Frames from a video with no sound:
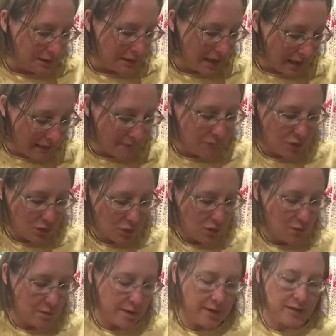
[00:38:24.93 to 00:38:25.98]
Have not
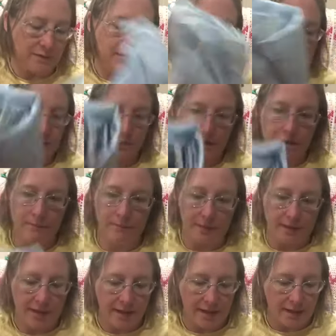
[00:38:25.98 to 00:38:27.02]
worked on this one, but
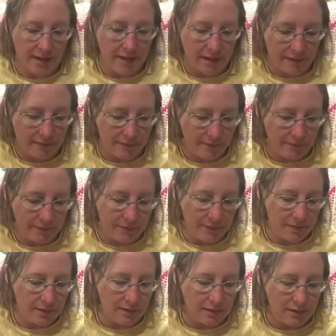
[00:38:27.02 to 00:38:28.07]
I have
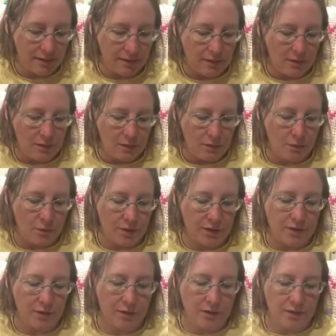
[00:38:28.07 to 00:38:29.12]

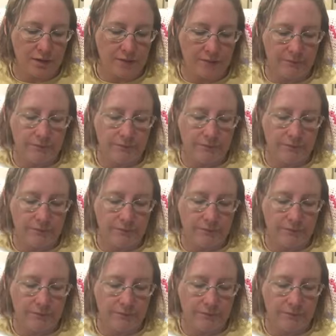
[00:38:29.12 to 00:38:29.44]
worked on it.